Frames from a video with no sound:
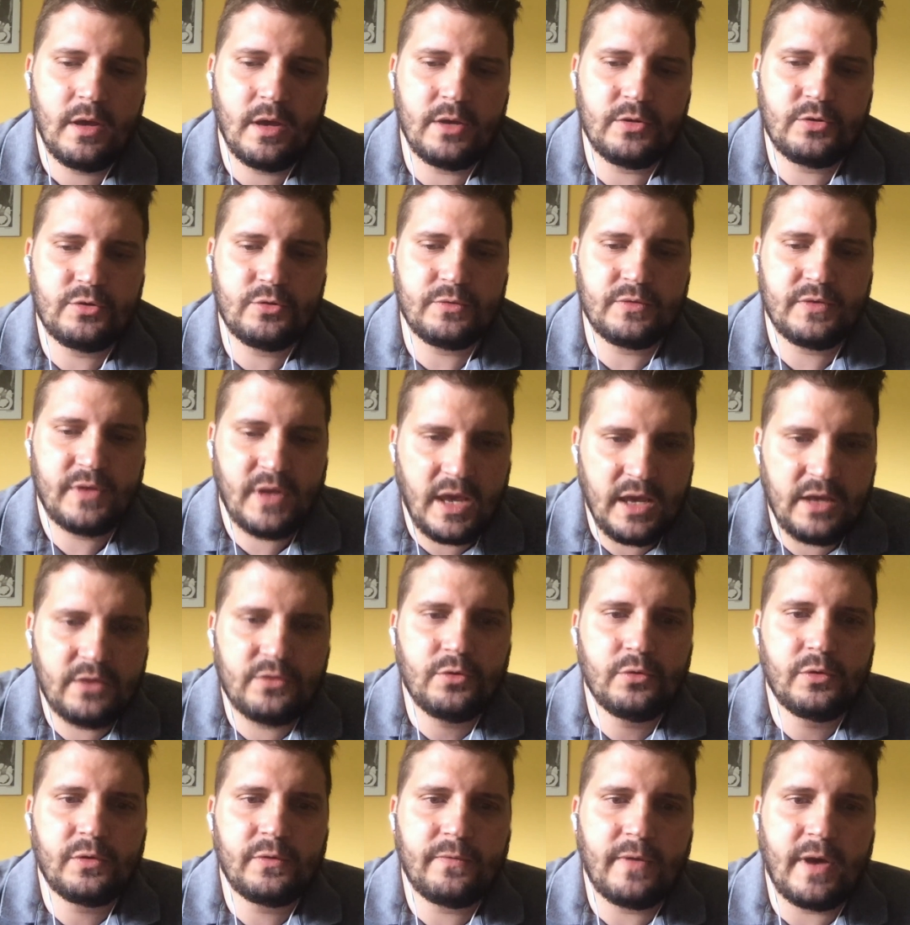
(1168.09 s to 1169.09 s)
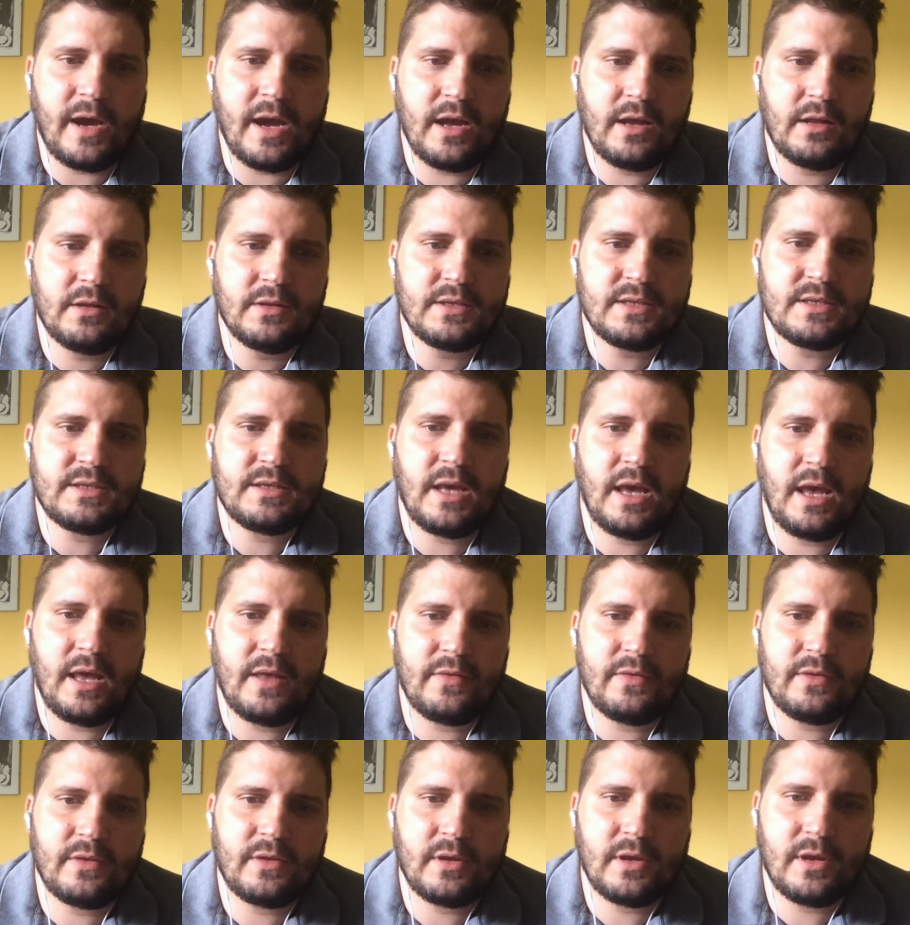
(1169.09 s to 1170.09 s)
to take those files
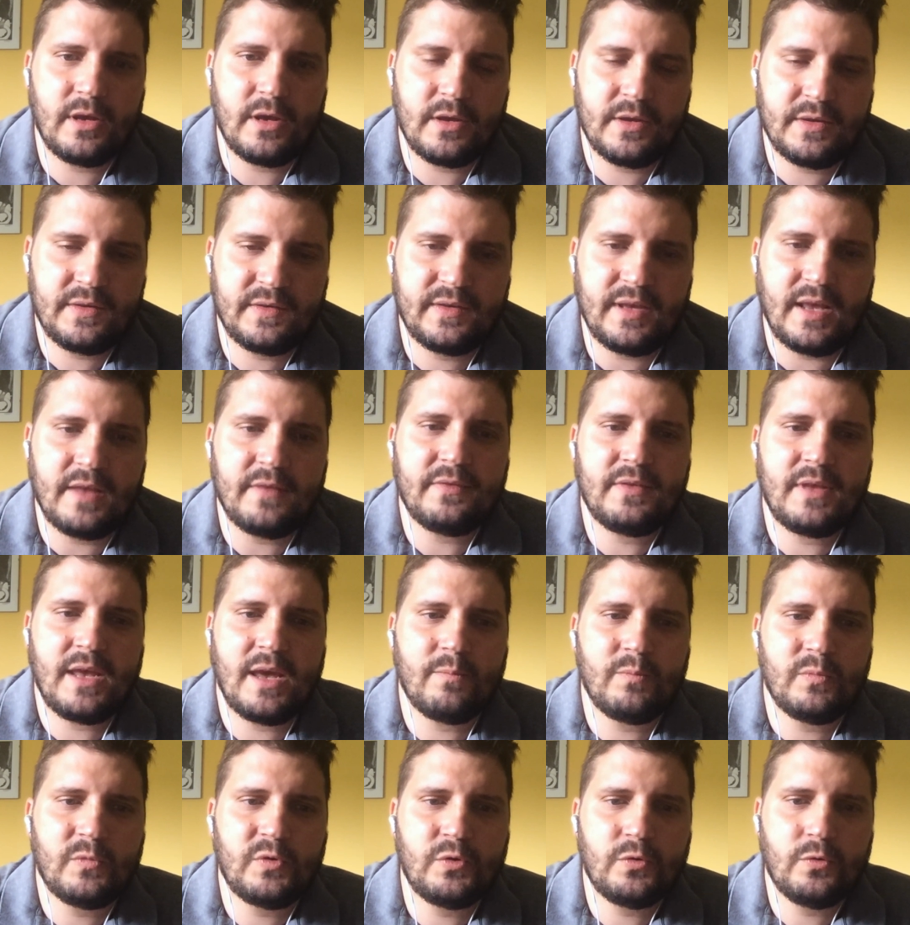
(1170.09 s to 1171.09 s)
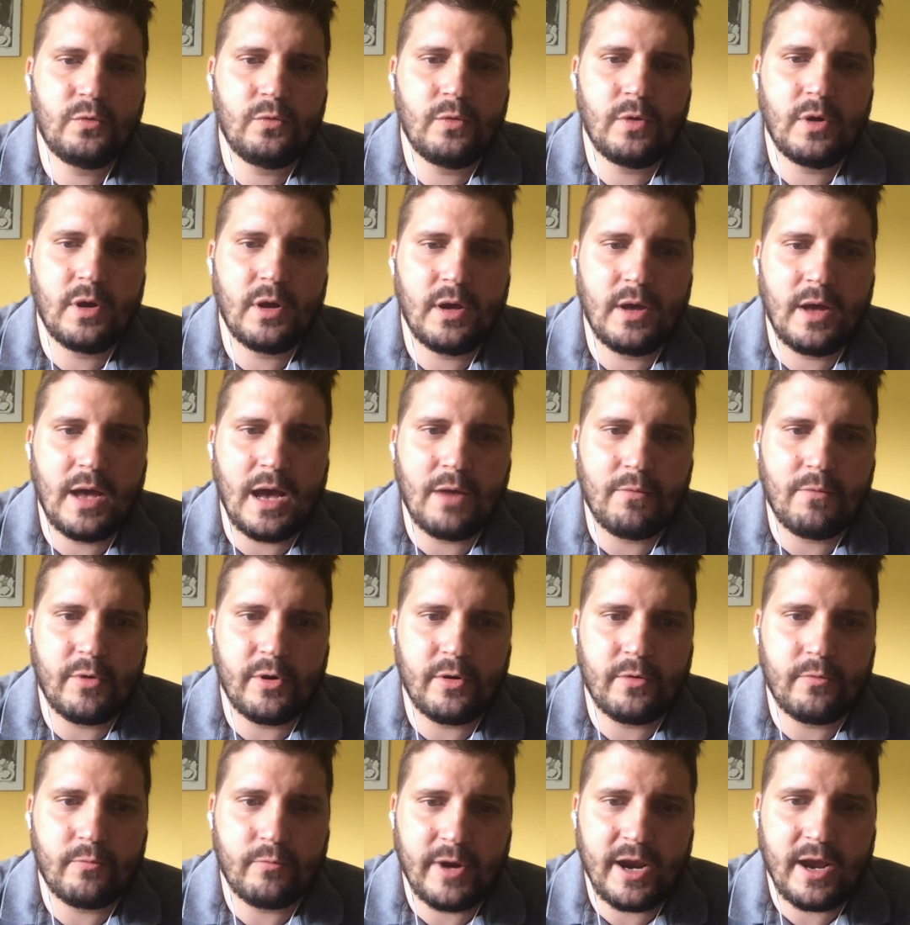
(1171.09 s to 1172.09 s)
and send them to
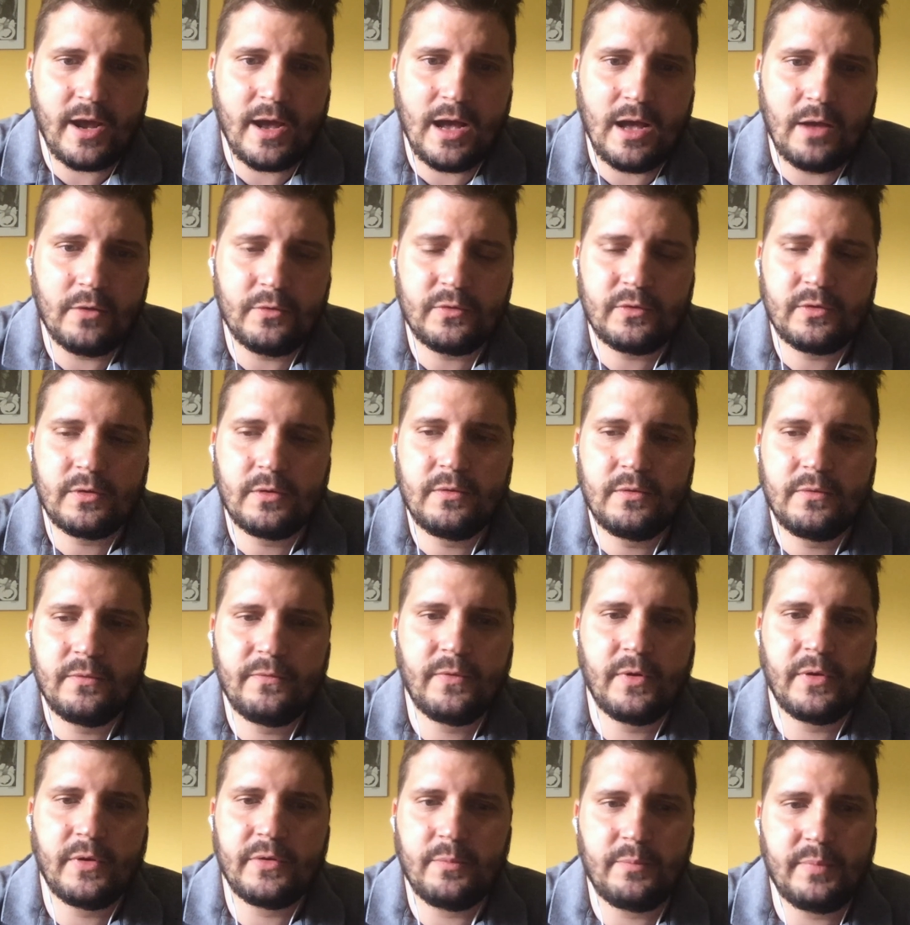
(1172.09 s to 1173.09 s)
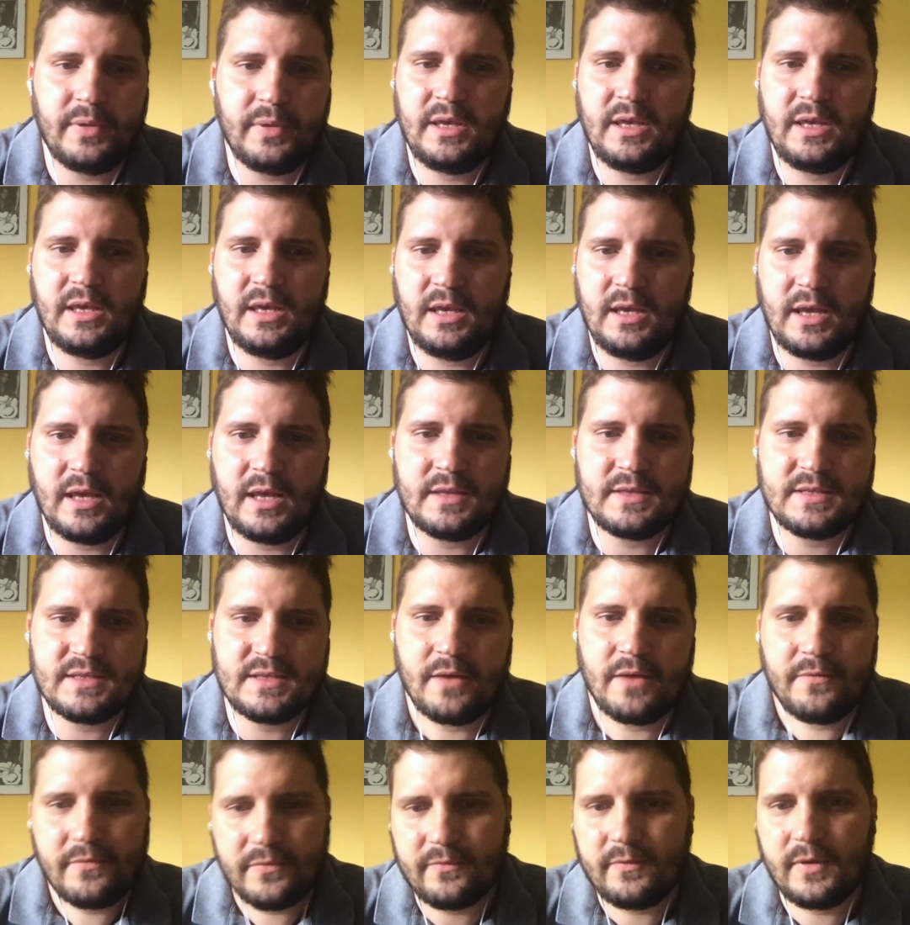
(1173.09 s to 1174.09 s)
our warehouse for the picking and
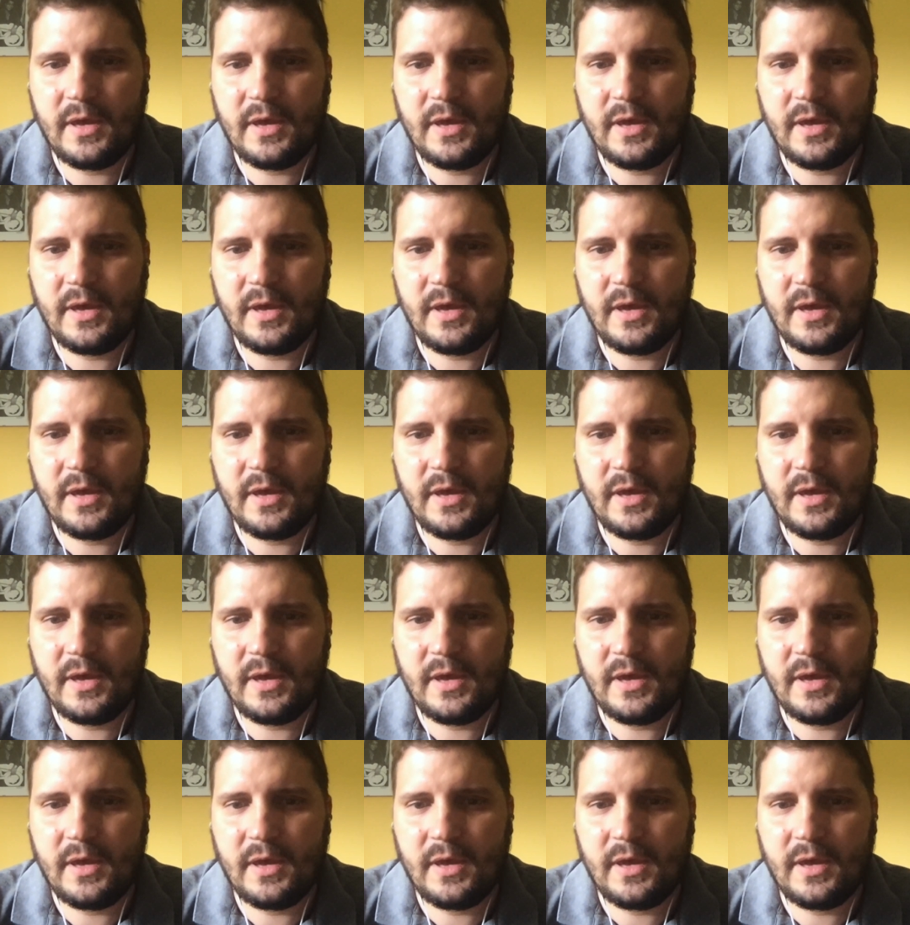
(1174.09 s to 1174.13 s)
stuff.